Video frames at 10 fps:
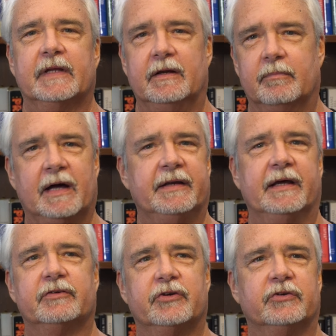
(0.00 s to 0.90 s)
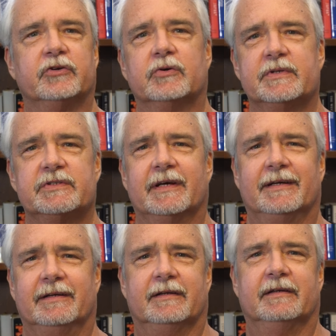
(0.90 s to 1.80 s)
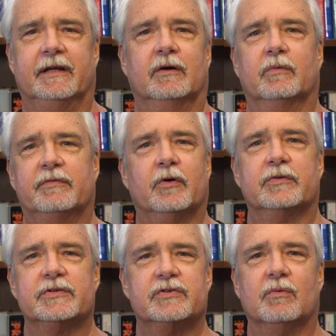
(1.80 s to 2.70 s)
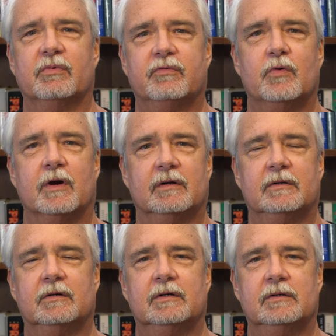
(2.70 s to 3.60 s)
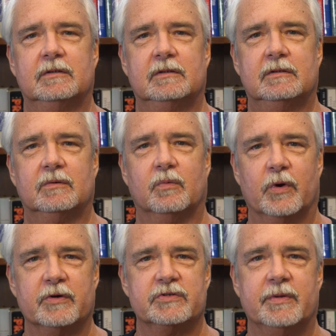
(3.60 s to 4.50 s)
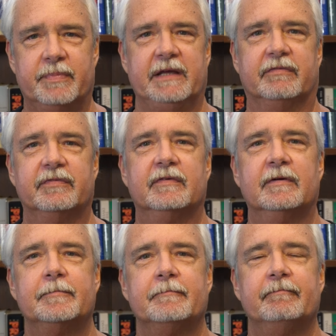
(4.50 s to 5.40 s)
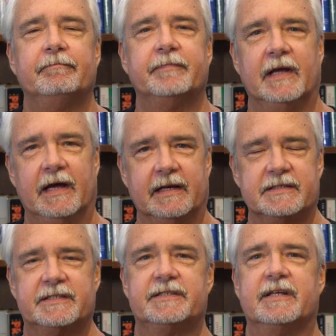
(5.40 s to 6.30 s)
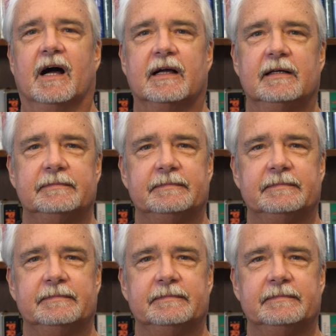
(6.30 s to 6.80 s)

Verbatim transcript: and Mondale turned to him and said, You know, we've heard this all before. Where's the beef? And it's stuck.